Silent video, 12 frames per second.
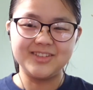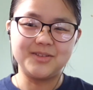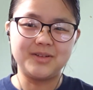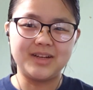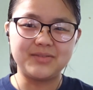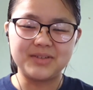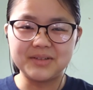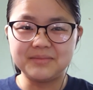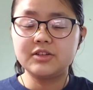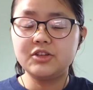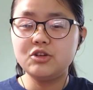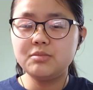or whatever.
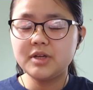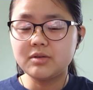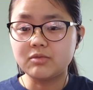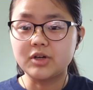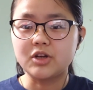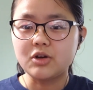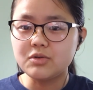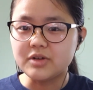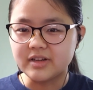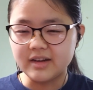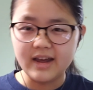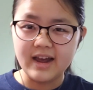Cubing
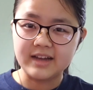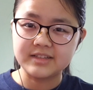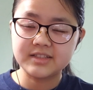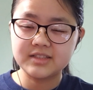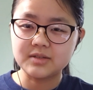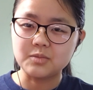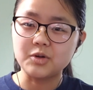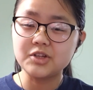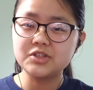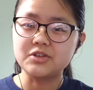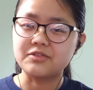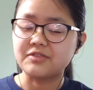Recoded asks, what
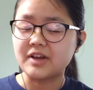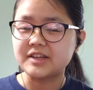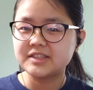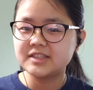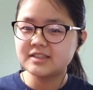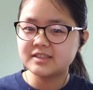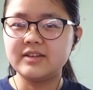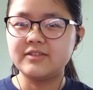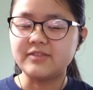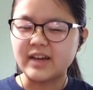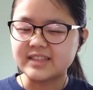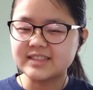is your fastest,
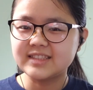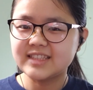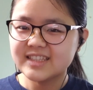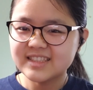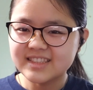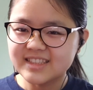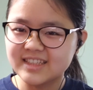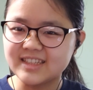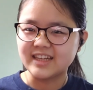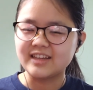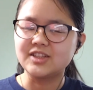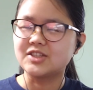
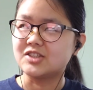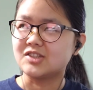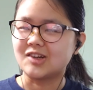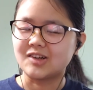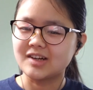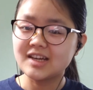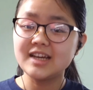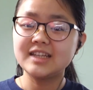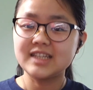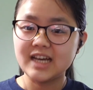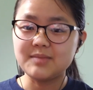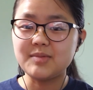English is hard,
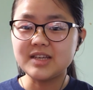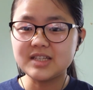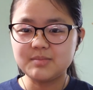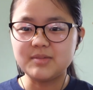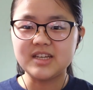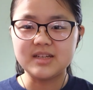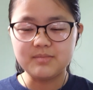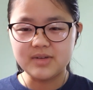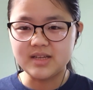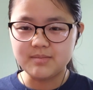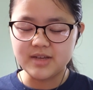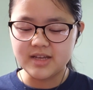typing speed
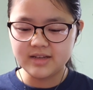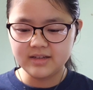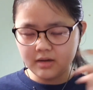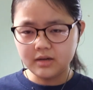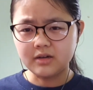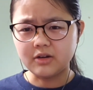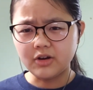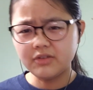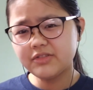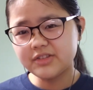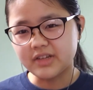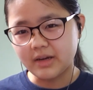PB? Off
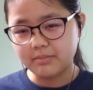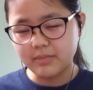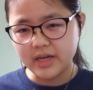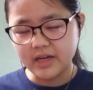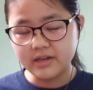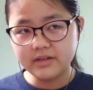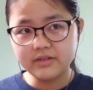the top of my head,